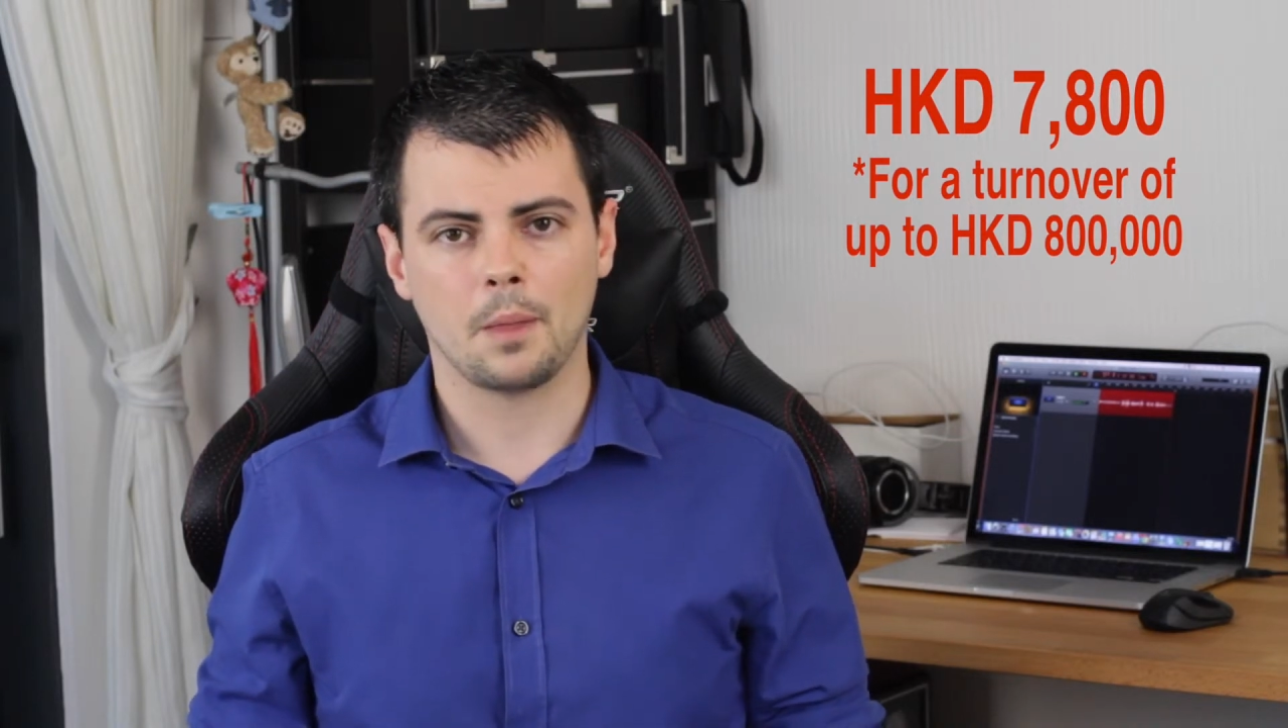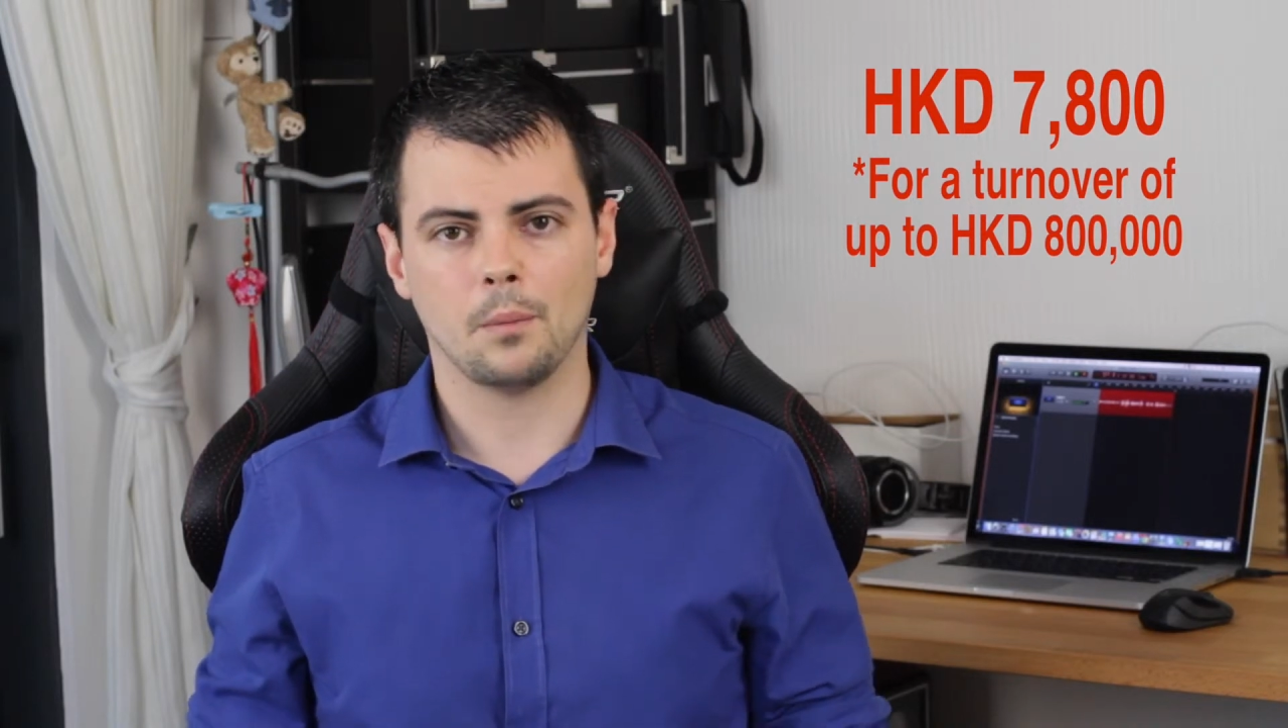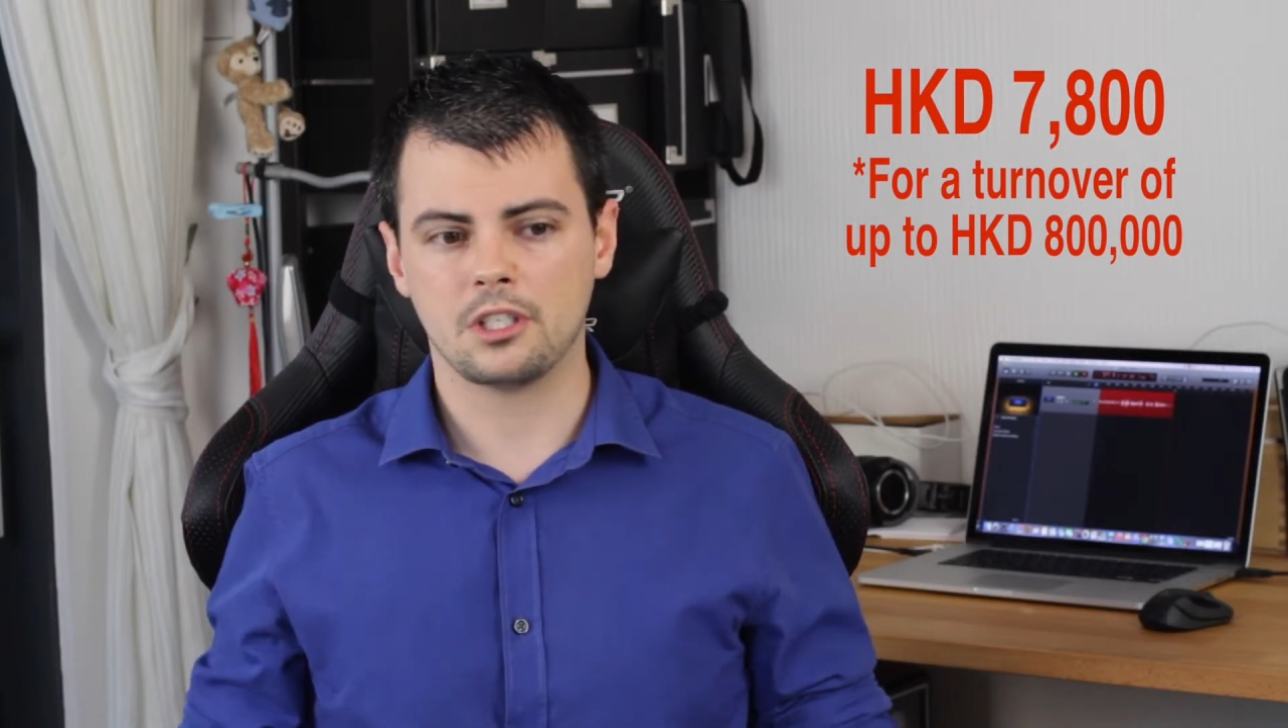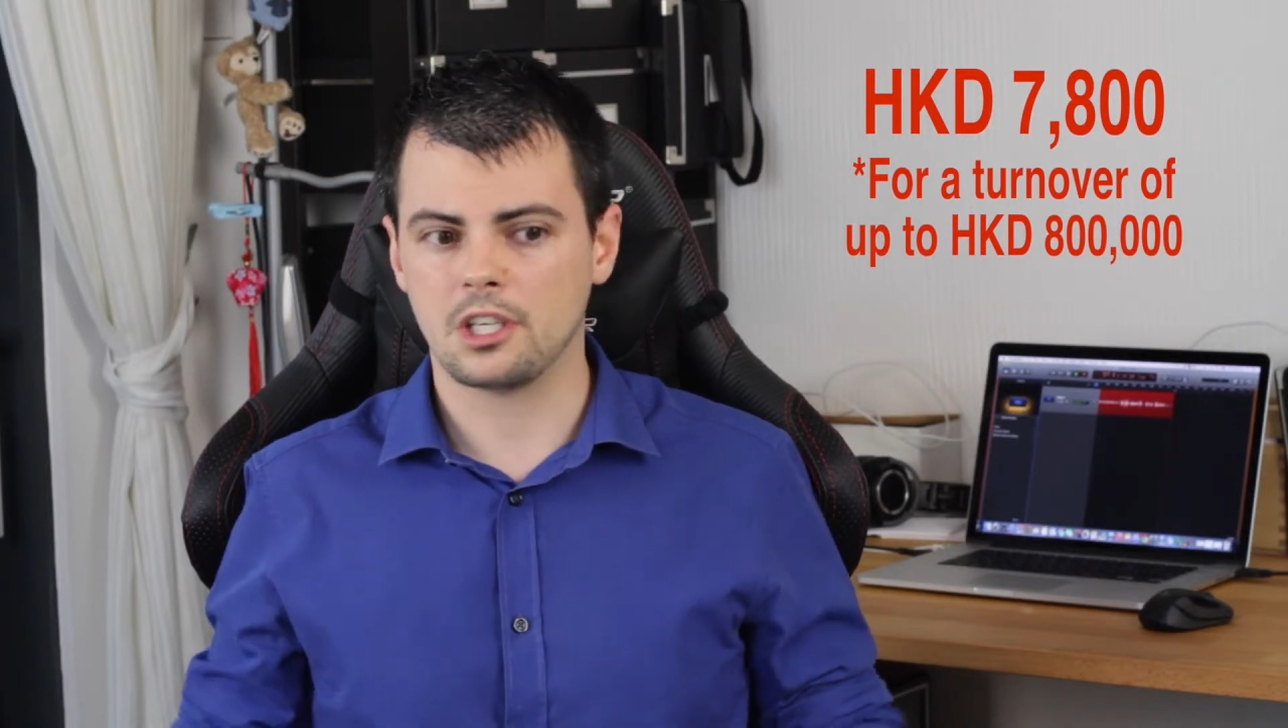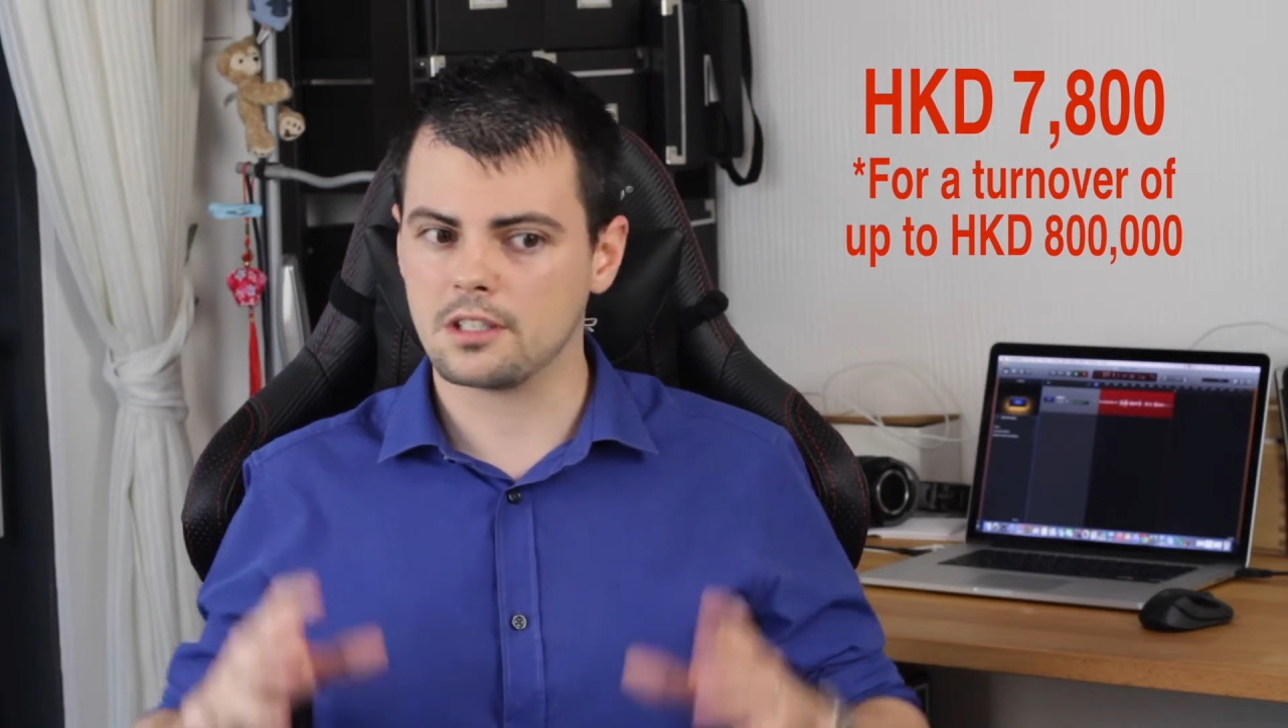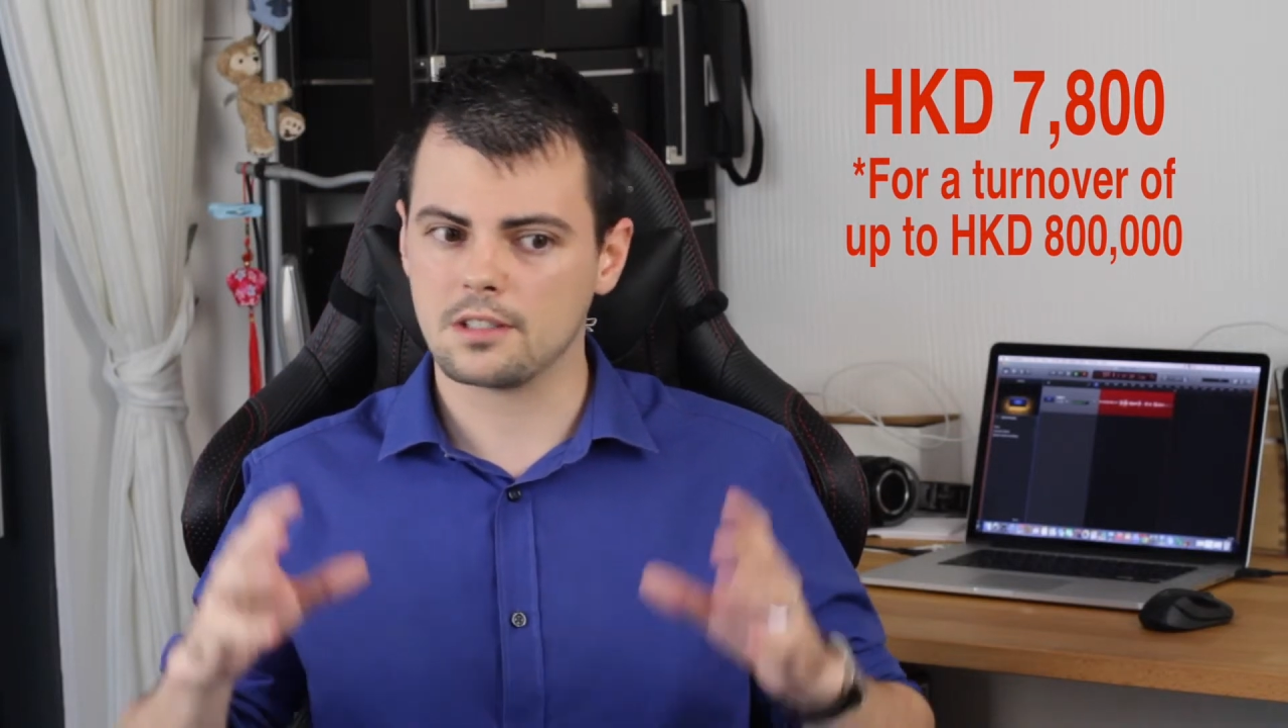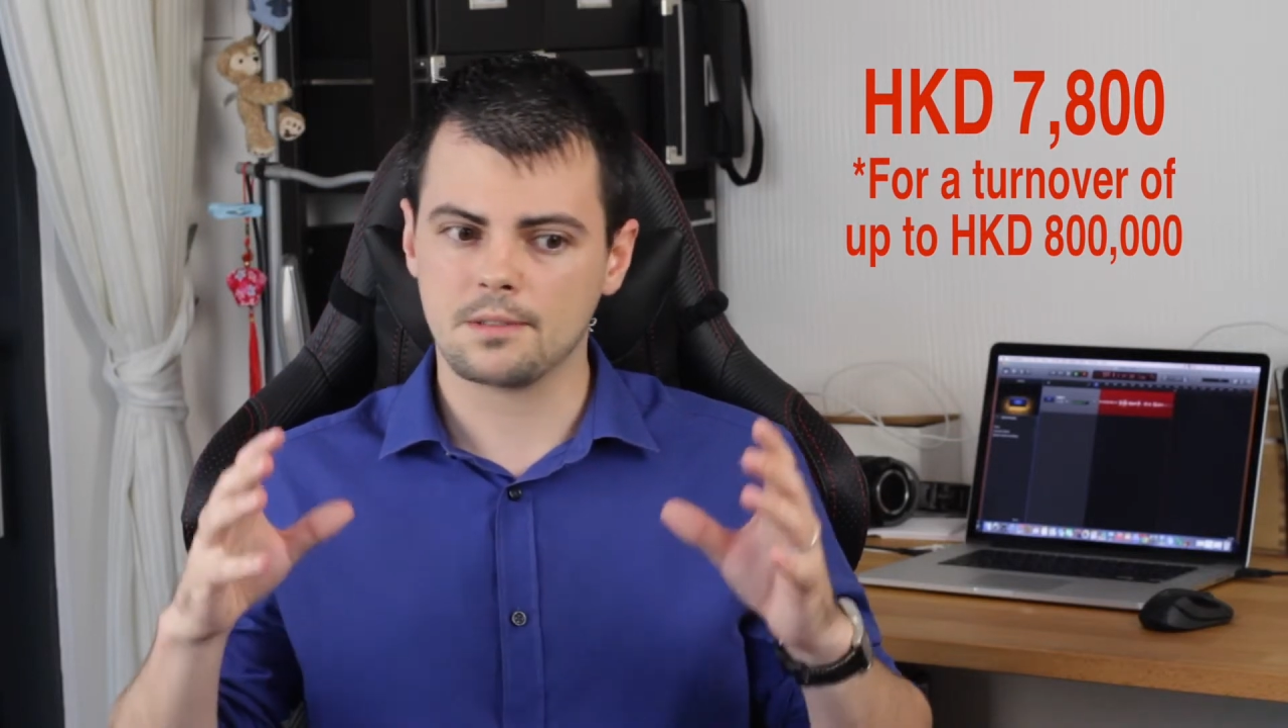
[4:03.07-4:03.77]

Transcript: which